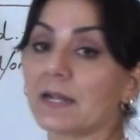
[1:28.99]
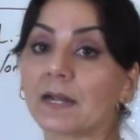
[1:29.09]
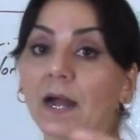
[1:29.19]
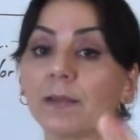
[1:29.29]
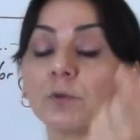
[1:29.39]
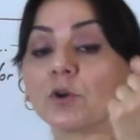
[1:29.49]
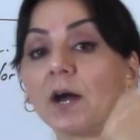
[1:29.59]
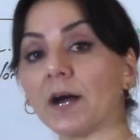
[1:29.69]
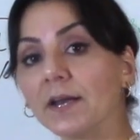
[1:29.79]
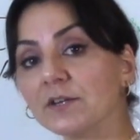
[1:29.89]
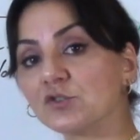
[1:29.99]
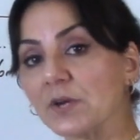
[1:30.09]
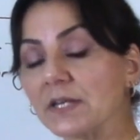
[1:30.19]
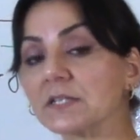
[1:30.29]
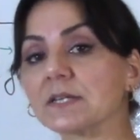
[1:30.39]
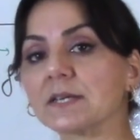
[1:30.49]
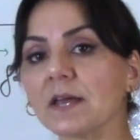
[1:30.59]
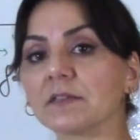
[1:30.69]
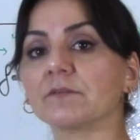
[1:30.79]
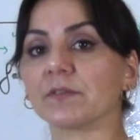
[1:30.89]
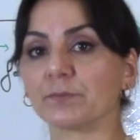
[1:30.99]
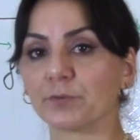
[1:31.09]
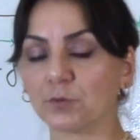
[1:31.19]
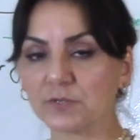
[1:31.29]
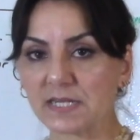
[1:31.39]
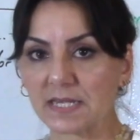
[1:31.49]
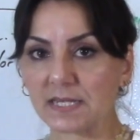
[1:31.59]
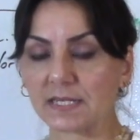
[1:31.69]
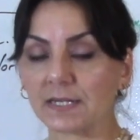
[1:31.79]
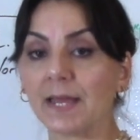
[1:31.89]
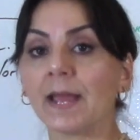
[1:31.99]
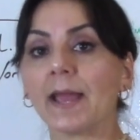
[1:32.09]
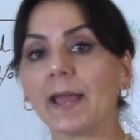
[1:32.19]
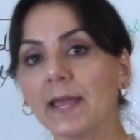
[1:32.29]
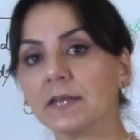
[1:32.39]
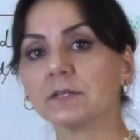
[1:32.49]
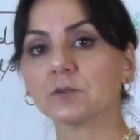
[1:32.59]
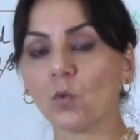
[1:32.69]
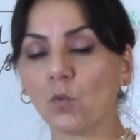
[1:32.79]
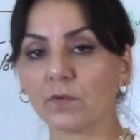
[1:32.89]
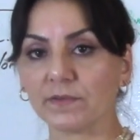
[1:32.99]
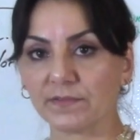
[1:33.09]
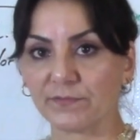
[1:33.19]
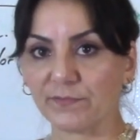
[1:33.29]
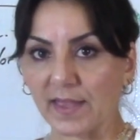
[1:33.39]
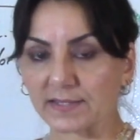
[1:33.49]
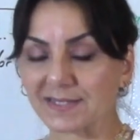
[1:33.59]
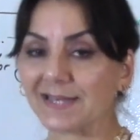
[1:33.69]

carbohydrate together with protein and or with fat.